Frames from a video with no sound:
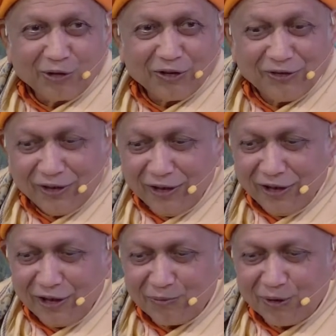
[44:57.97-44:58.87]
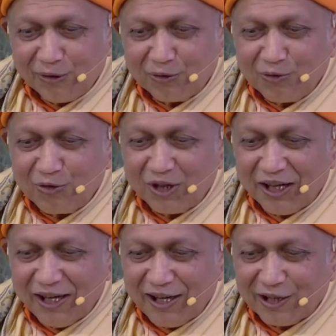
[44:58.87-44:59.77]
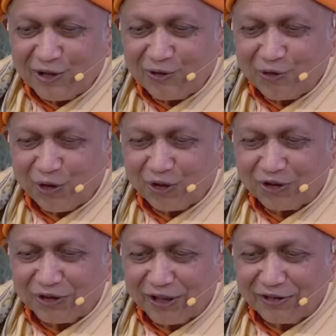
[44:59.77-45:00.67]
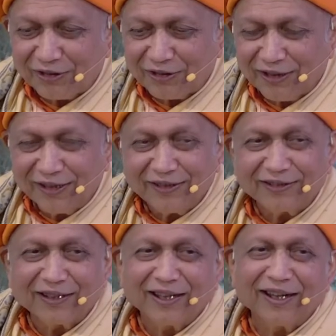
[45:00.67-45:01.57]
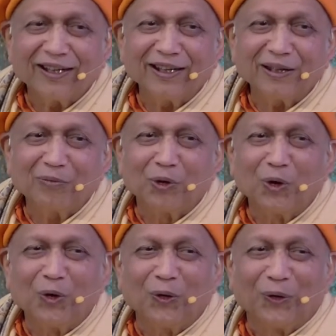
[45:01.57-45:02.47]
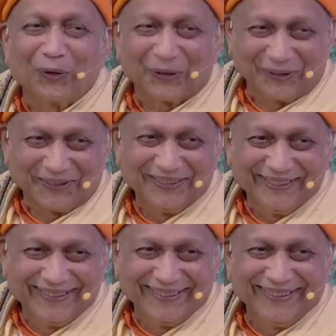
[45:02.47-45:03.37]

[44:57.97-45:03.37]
The question is, but who cares for such things anymore?